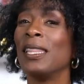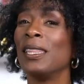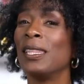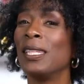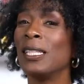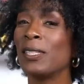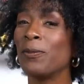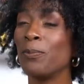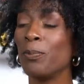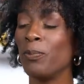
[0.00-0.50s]

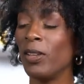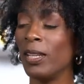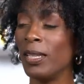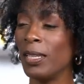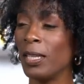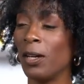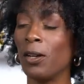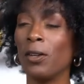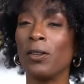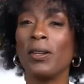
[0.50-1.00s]
this
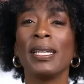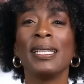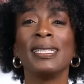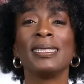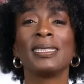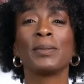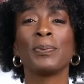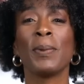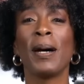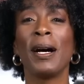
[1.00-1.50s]
video
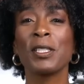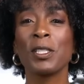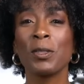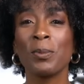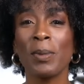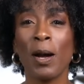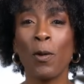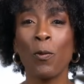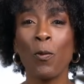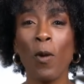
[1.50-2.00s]
is
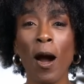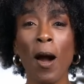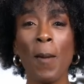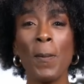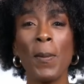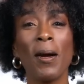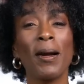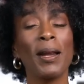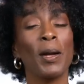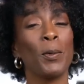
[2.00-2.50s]
sponsored by
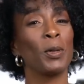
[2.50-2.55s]
Walmart.